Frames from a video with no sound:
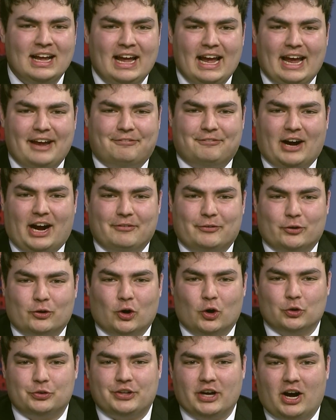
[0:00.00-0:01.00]
A
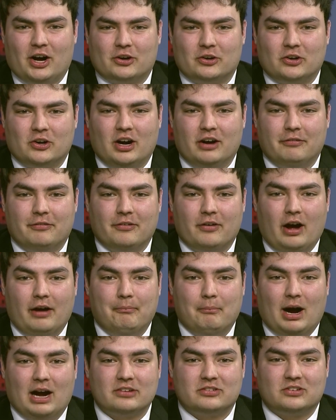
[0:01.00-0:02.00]
five-year-old daughter of a
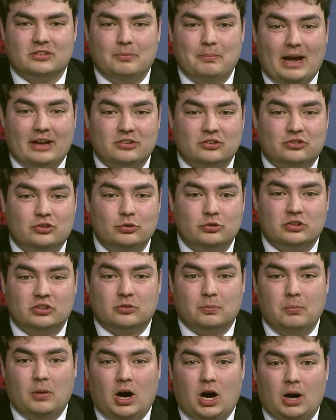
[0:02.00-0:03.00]
Massachusetts
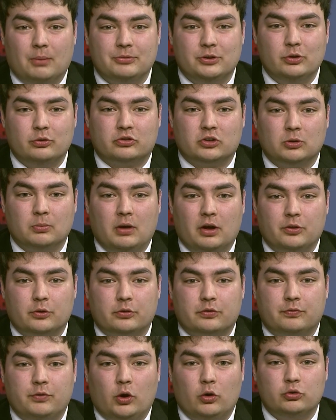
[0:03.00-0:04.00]
mom used her
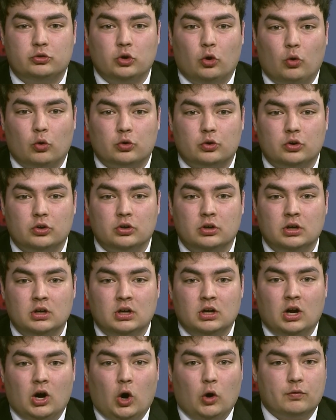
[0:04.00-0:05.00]
mother's phone to order
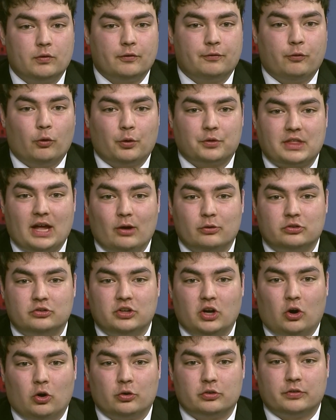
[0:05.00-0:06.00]
over
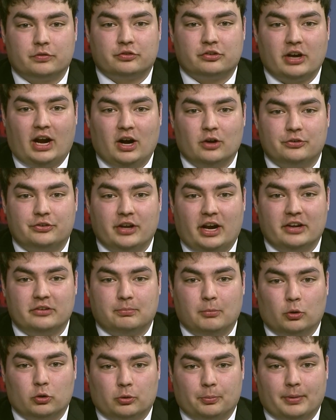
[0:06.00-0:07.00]
$4,000 of child-sized
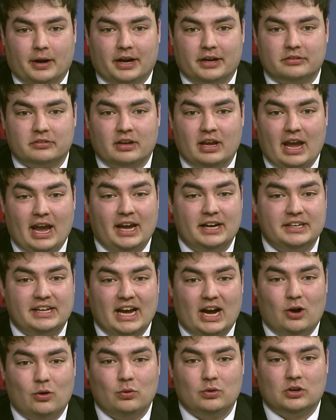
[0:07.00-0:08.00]
motorbikes and
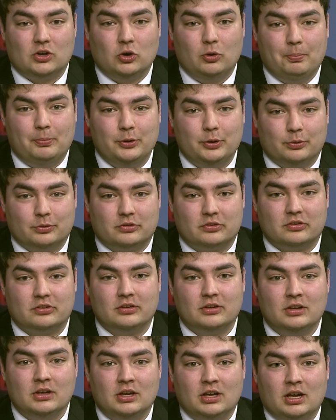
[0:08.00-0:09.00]
cowgirl boots.
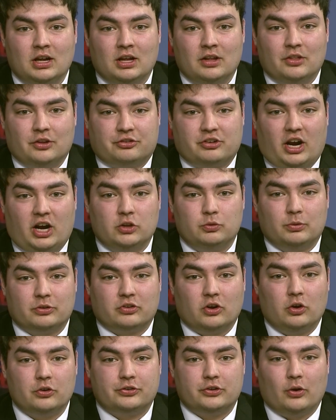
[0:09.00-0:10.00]
The child was
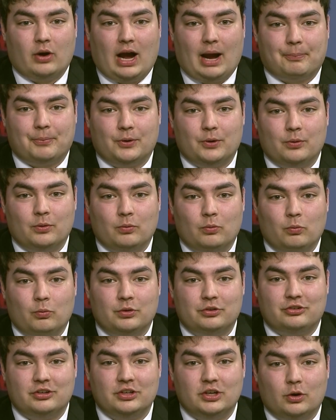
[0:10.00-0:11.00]
also happy
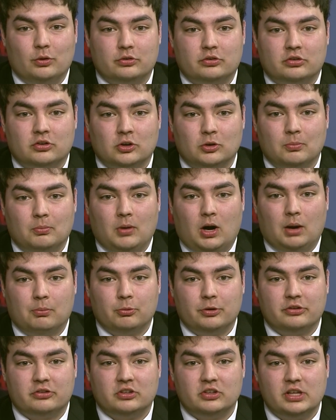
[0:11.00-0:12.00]
when she knows her mom
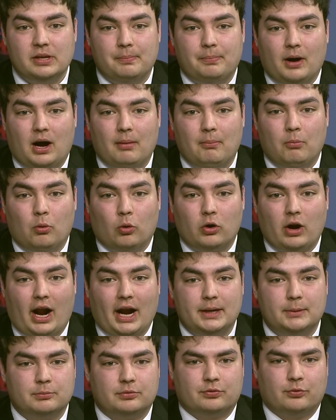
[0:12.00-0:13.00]
recently bought more
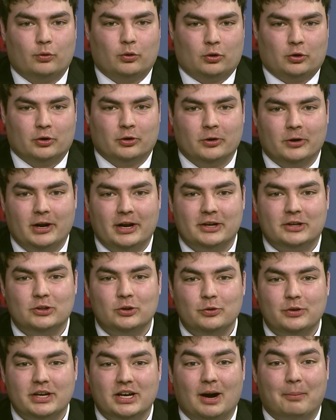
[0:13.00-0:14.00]
items for her,
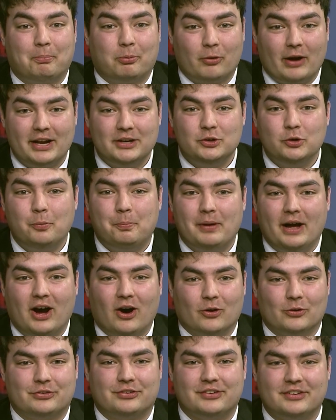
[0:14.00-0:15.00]
including a brand new
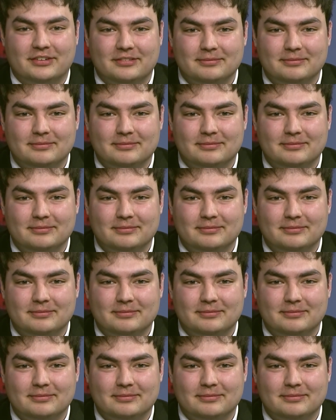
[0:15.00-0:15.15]
belt.